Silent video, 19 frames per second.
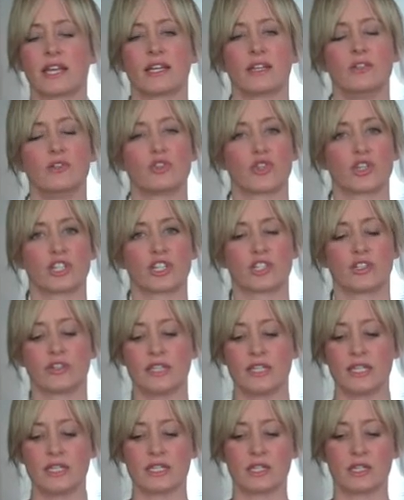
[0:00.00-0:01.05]
like nutritional
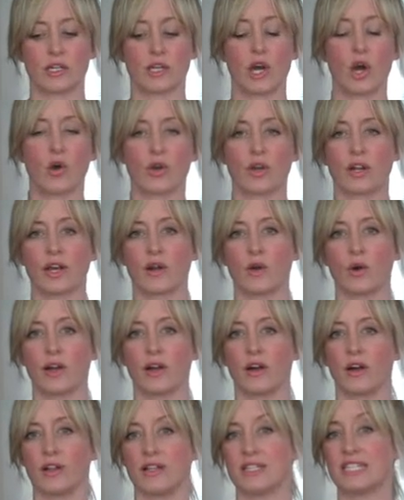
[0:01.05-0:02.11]
yeast and coconut
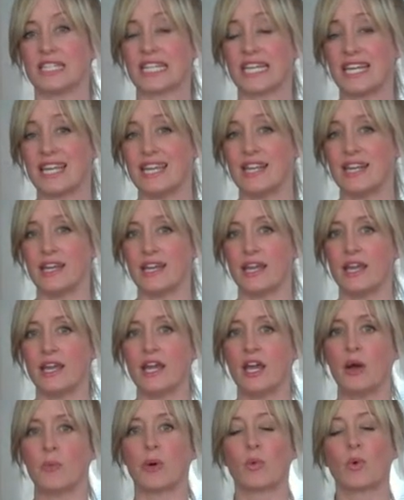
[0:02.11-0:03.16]
oil and tahini.
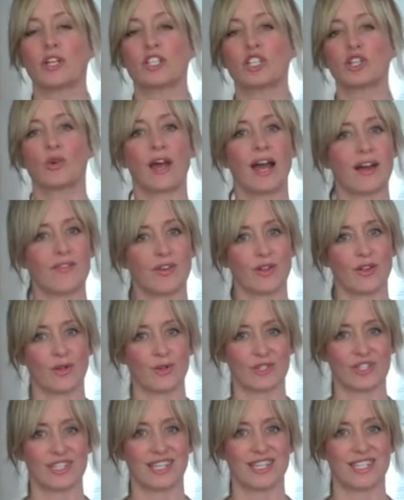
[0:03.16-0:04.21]
But once you have all
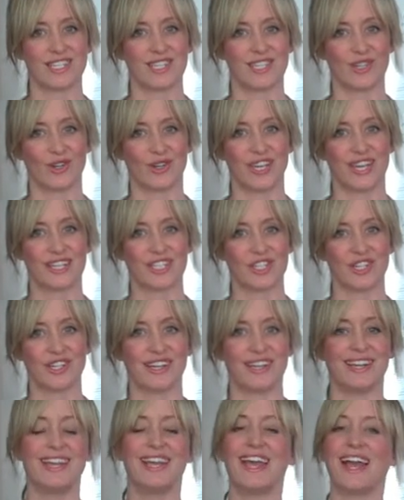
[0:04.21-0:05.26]
those things in your
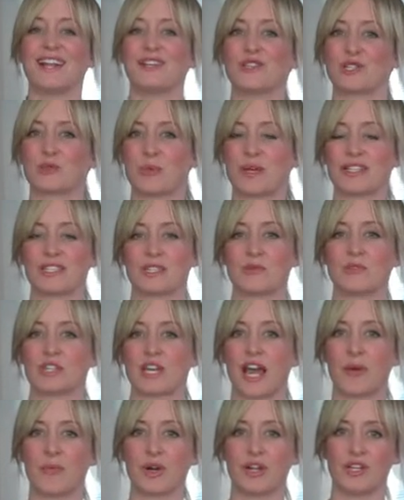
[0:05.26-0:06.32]
kitchen and you spend some
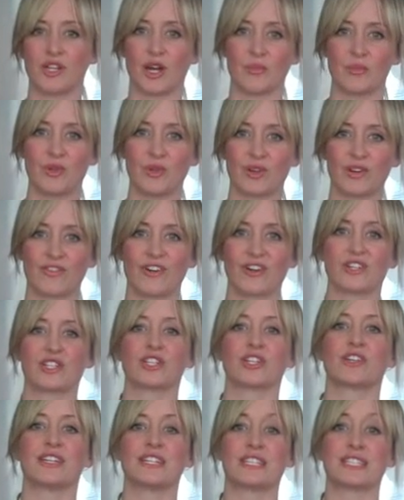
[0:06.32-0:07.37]
time on YumUniverse,
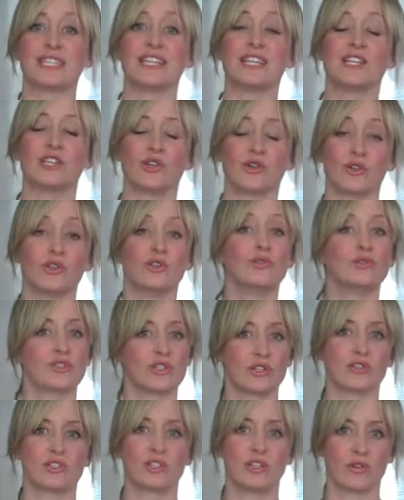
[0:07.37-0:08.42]
you're going to see that you'll use
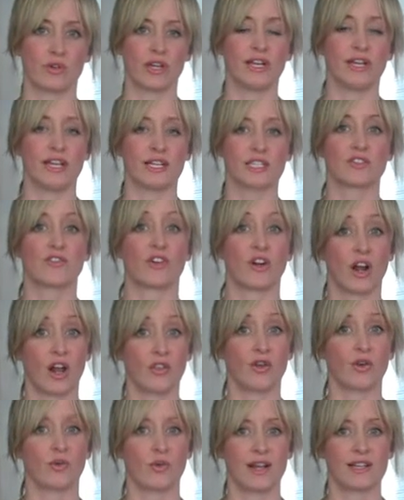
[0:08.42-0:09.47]
those ingredients for
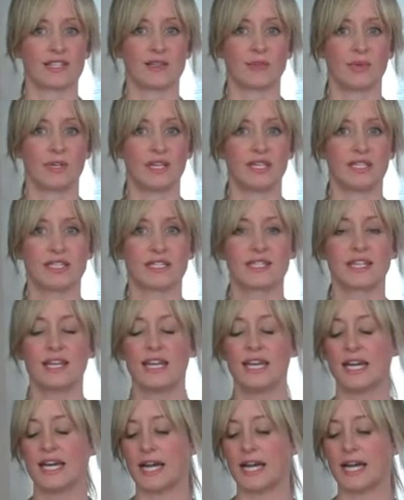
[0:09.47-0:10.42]
other recipes.